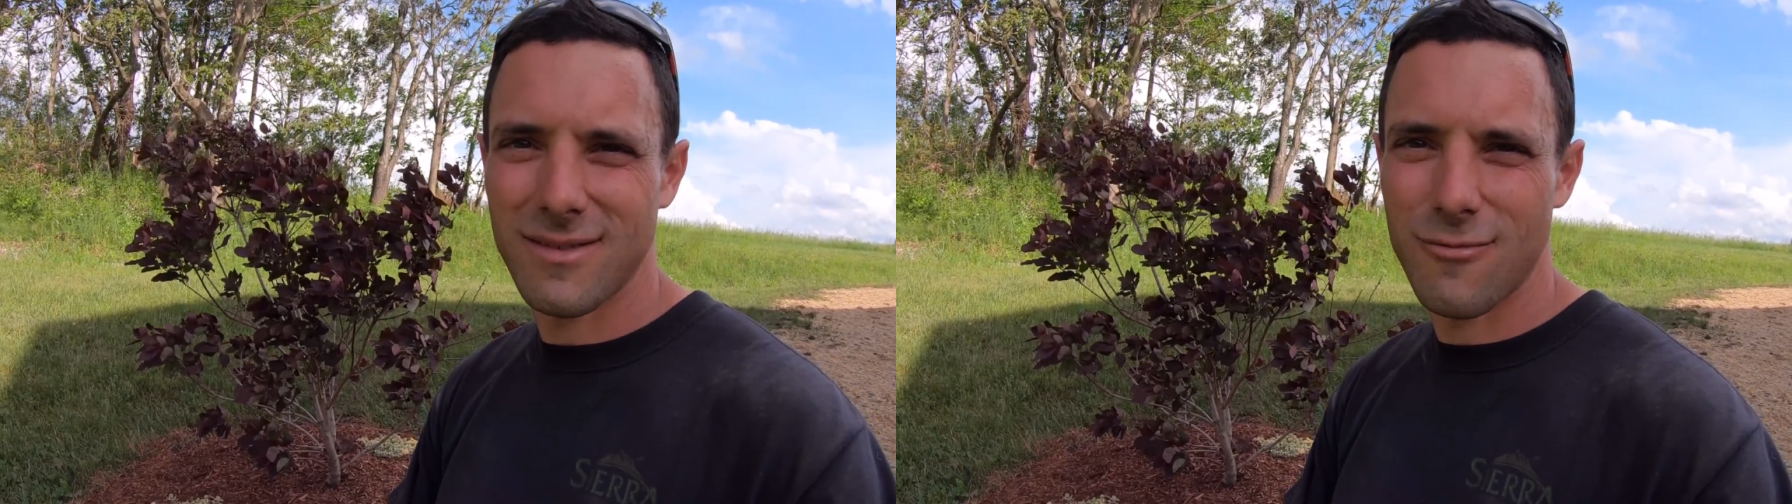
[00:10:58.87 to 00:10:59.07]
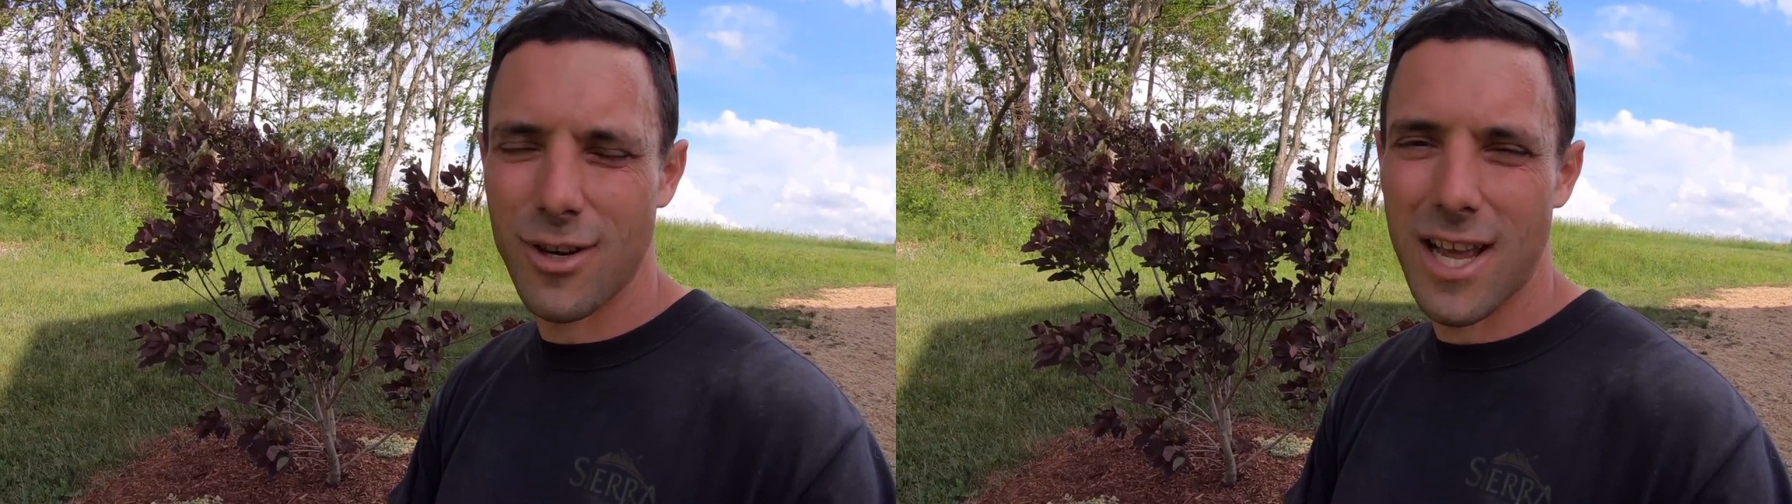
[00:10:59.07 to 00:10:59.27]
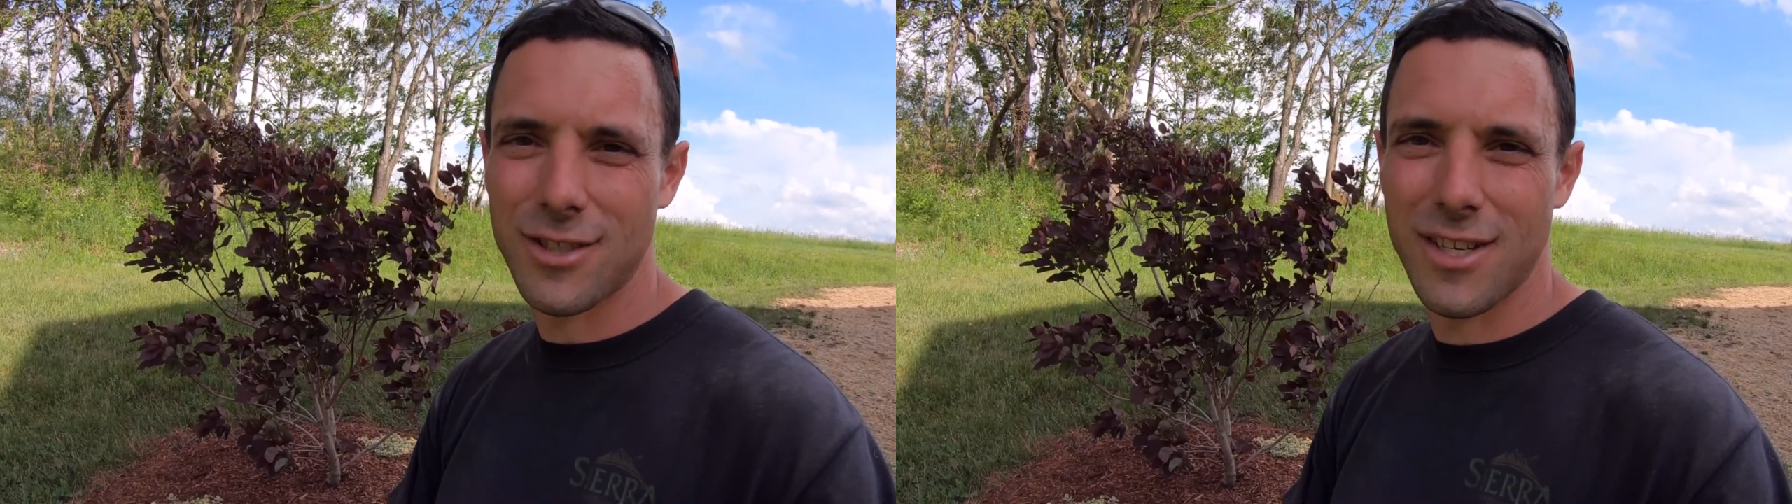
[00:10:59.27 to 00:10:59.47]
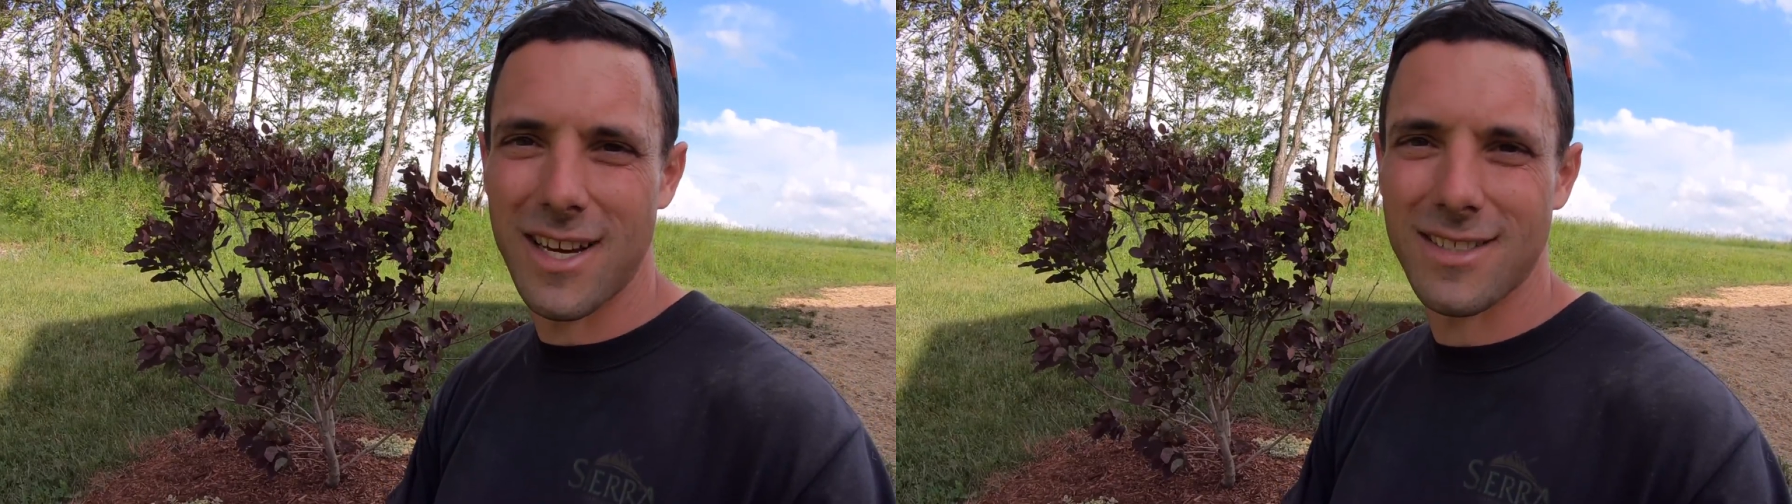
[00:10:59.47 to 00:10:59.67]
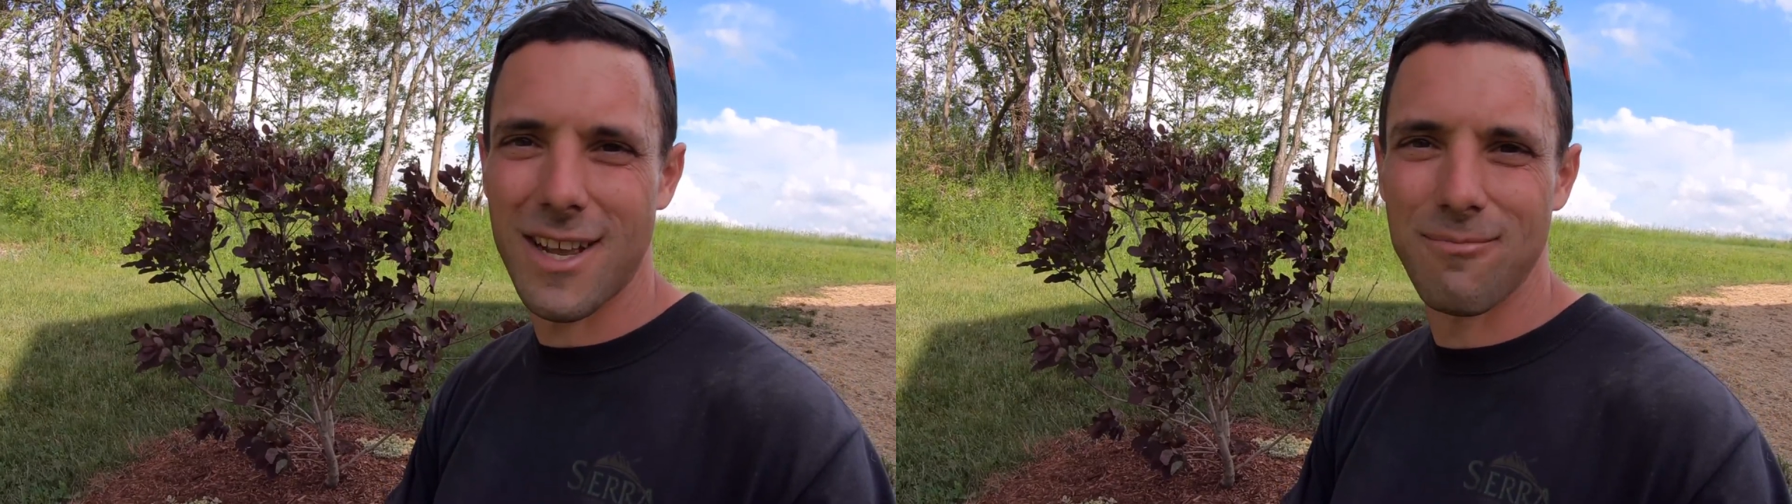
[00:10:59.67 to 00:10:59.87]
We'll catch you
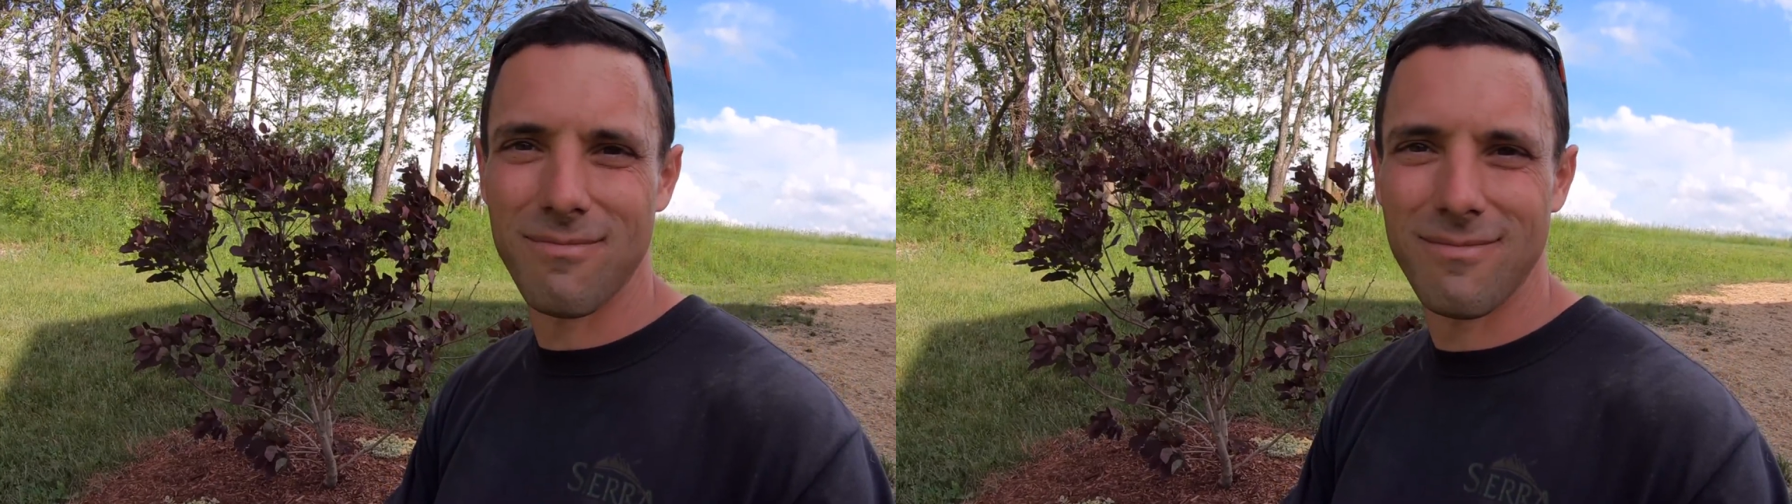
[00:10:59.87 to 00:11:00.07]
next time.